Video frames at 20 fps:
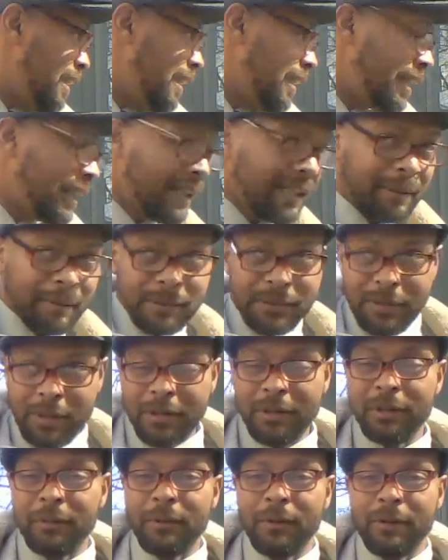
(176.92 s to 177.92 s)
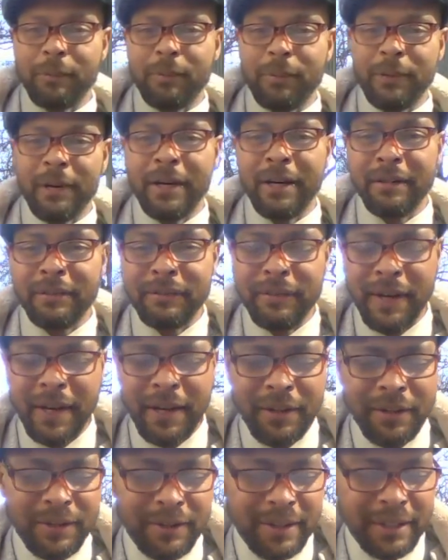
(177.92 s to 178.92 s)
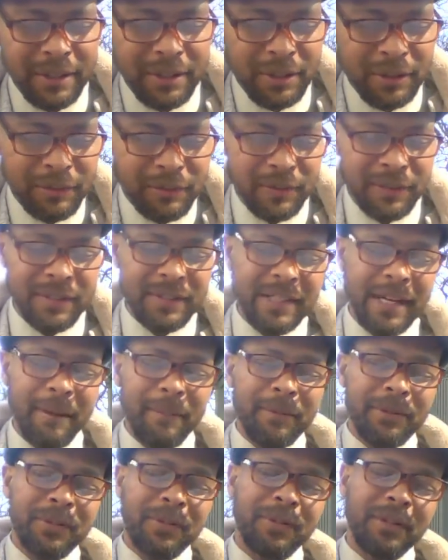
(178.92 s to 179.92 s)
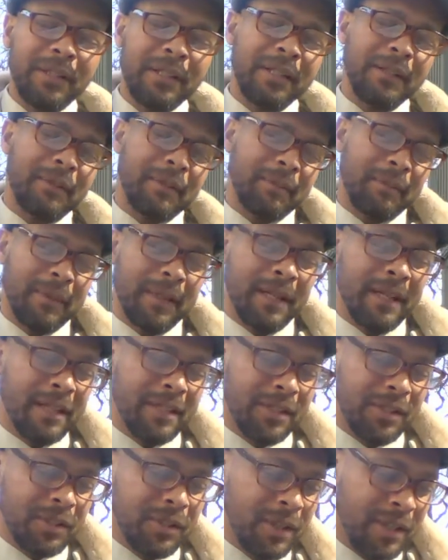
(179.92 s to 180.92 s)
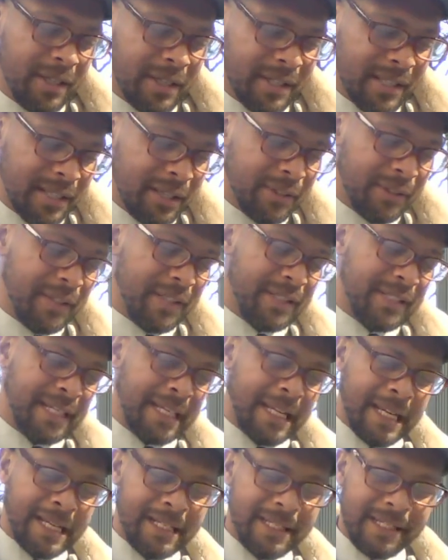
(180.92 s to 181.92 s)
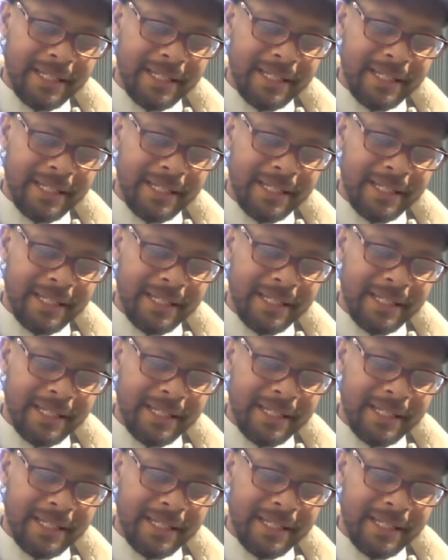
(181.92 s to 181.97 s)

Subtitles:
Let me start in a word of prayer. Father, thank you for this opportunity to start a series and end a